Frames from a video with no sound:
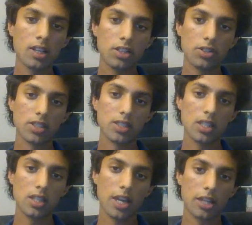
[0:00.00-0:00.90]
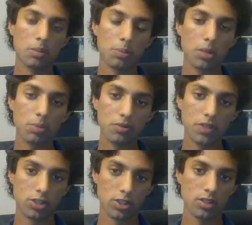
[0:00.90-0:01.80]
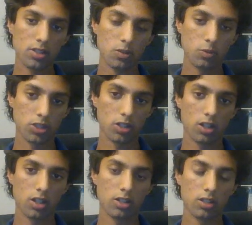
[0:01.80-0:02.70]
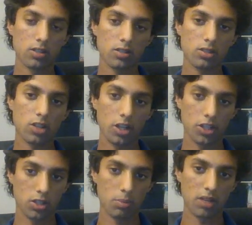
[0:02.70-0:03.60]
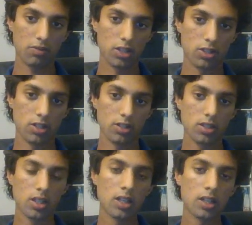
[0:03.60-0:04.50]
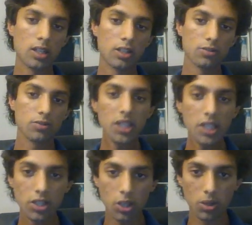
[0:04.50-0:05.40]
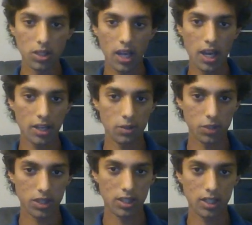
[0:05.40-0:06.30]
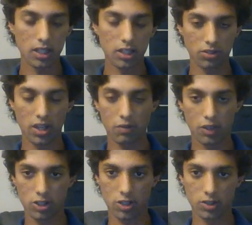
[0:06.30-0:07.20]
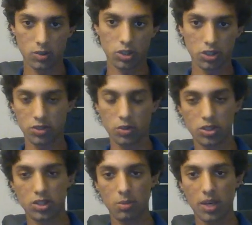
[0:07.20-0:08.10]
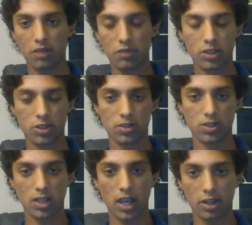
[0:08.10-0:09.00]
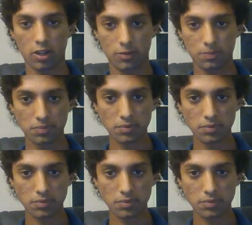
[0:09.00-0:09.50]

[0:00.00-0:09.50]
you can see that the purple features, which are target domain features, really don't align with the gray features, which are source domain features at all.